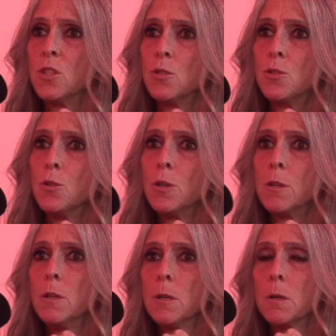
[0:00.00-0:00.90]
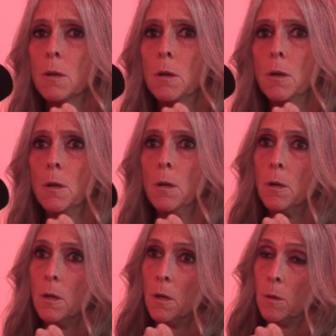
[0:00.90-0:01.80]
stood,
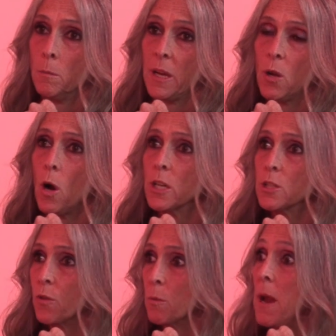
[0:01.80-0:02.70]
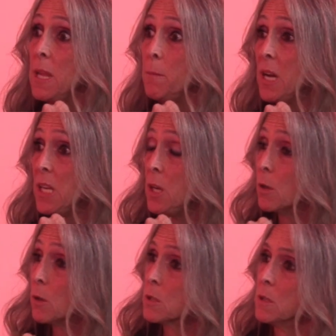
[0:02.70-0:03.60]
my gosh, for many, many
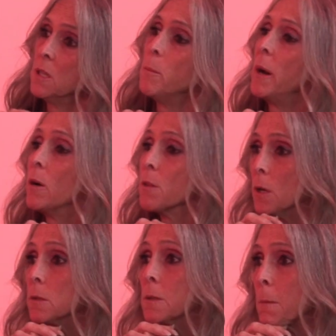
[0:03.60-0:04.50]
years in the marathon.